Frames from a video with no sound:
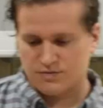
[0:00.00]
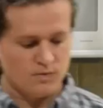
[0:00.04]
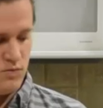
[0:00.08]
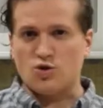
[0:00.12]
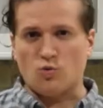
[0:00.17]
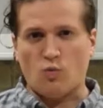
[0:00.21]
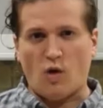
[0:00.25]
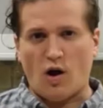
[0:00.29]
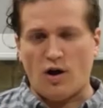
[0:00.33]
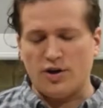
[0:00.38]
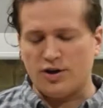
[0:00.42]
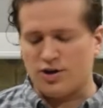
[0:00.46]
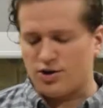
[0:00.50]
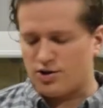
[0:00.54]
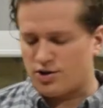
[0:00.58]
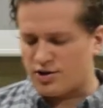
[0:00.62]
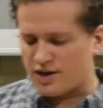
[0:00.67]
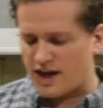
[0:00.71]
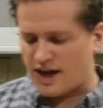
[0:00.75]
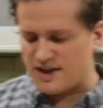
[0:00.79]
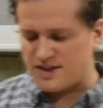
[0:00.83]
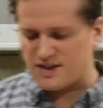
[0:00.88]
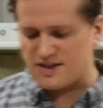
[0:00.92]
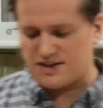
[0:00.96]
So while your
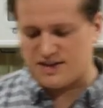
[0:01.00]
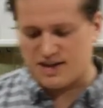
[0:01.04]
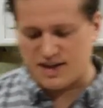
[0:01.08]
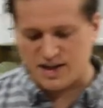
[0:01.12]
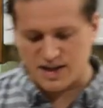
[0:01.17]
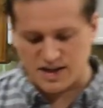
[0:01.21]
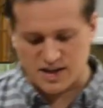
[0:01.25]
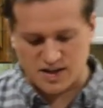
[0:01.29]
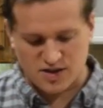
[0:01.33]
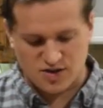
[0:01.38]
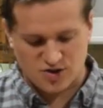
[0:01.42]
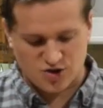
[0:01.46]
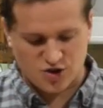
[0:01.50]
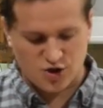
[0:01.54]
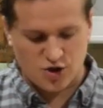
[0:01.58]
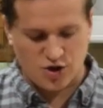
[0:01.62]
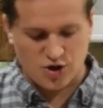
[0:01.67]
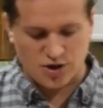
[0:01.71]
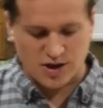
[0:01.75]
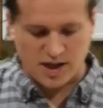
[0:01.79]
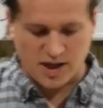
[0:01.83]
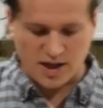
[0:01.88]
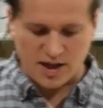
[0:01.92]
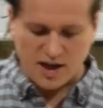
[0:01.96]
quesadilla is
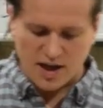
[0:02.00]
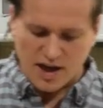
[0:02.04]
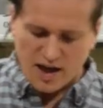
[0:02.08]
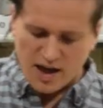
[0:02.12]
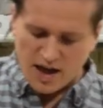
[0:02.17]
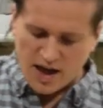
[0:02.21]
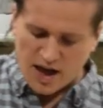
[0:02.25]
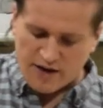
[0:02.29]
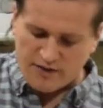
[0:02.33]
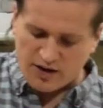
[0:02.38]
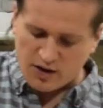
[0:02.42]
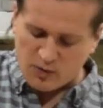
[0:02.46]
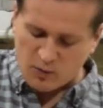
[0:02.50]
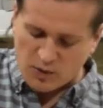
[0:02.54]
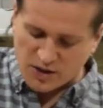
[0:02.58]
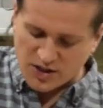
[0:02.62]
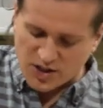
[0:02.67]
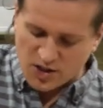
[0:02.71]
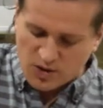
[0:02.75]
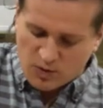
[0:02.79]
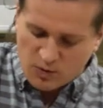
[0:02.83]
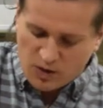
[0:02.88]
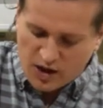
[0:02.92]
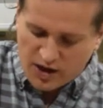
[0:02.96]
cooking, every
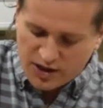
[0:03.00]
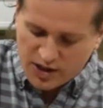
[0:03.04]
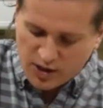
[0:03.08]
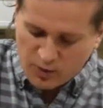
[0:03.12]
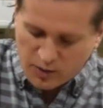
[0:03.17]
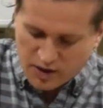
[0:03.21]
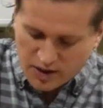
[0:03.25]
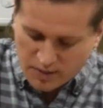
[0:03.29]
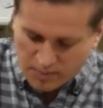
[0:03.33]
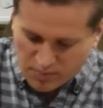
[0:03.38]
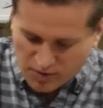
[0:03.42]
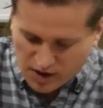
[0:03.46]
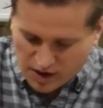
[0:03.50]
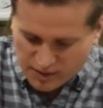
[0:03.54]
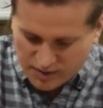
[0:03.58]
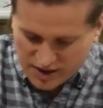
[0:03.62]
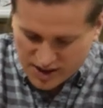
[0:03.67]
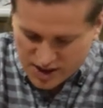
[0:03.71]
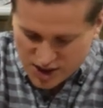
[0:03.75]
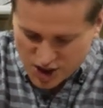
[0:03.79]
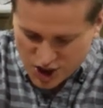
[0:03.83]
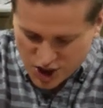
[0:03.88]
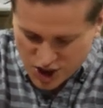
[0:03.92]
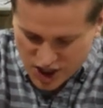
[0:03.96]
once in a while, you want to probably
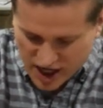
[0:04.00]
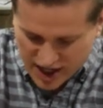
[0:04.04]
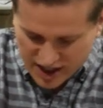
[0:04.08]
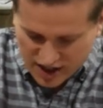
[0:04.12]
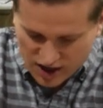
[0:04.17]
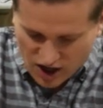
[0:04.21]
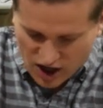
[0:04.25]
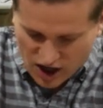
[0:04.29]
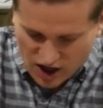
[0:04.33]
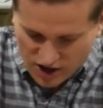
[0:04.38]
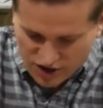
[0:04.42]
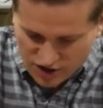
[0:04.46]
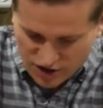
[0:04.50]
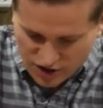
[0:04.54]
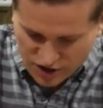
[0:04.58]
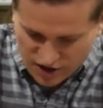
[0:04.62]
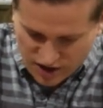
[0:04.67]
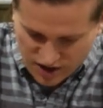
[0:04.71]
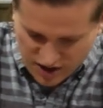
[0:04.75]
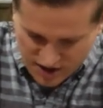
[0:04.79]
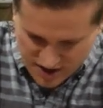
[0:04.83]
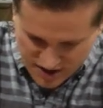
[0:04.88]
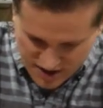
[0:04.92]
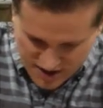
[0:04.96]
check
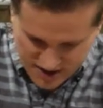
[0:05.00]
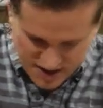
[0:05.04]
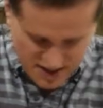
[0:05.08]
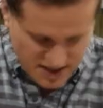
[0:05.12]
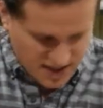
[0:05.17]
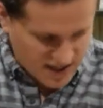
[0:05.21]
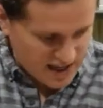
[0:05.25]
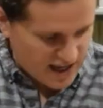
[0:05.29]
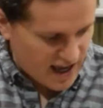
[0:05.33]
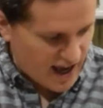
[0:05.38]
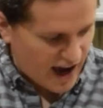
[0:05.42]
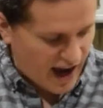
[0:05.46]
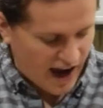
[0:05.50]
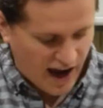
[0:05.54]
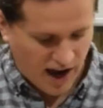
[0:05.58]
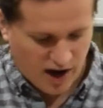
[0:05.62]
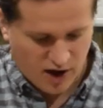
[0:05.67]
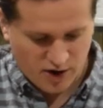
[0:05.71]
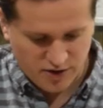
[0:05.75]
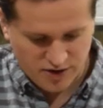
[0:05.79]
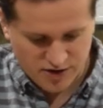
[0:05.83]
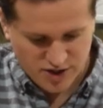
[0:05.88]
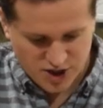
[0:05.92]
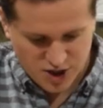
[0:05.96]
under to see
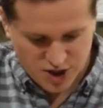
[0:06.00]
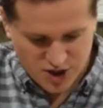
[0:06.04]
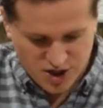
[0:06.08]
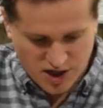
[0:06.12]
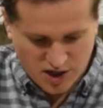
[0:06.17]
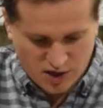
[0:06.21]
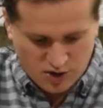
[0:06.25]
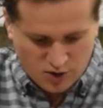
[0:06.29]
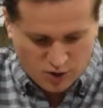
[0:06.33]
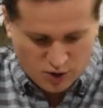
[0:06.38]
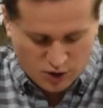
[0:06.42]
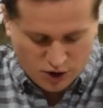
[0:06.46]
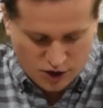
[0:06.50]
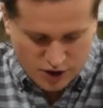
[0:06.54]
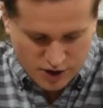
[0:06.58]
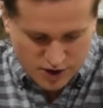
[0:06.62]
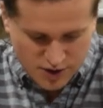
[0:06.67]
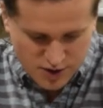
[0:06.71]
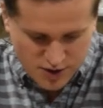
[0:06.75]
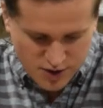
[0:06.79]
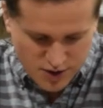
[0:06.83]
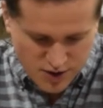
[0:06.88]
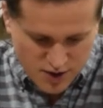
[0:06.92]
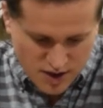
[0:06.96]
how the shell
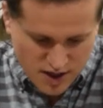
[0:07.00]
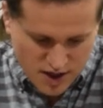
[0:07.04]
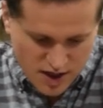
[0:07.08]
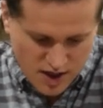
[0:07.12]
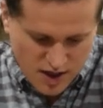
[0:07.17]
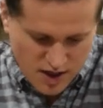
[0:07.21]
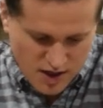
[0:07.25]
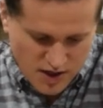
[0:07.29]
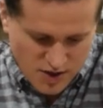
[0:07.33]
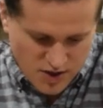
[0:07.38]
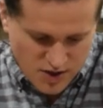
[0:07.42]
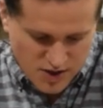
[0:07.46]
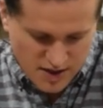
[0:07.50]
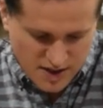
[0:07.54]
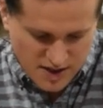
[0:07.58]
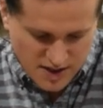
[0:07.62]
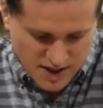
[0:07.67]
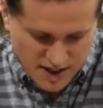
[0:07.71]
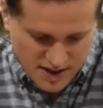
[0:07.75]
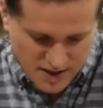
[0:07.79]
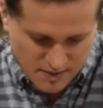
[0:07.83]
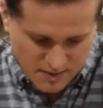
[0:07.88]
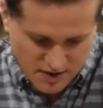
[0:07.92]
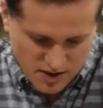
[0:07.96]
looks. So in this
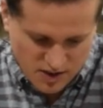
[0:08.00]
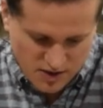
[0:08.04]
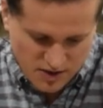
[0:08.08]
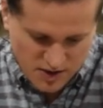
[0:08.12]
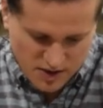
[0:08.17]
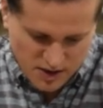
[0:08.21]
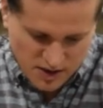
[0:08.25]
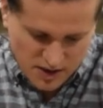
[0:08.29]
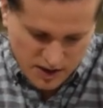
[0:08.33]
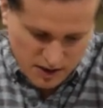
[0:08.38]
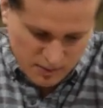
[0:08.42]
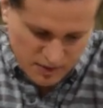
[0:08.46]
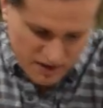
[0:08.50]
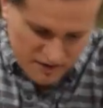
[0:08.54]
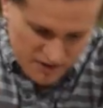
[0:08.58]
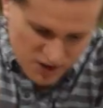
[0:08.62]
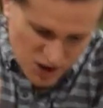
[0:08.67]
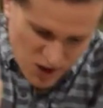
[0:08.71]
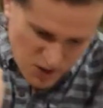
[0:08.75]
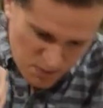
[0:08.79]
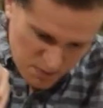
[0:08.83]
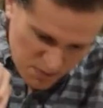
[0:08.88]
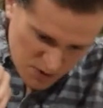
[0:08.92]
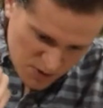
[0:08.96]
case, I'm going to use a little bit of a
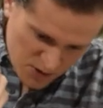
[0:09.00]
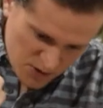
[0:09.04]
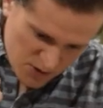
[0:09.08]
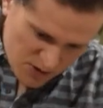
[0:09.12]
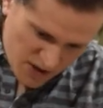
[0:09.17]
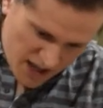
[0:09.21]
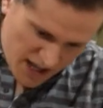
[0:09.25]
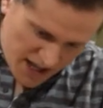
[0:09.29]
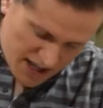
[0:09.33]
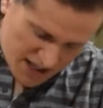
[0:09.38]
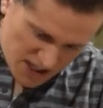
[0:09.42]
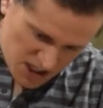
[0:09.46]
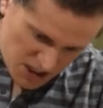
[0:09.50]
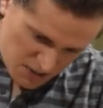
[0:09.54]
spoon and a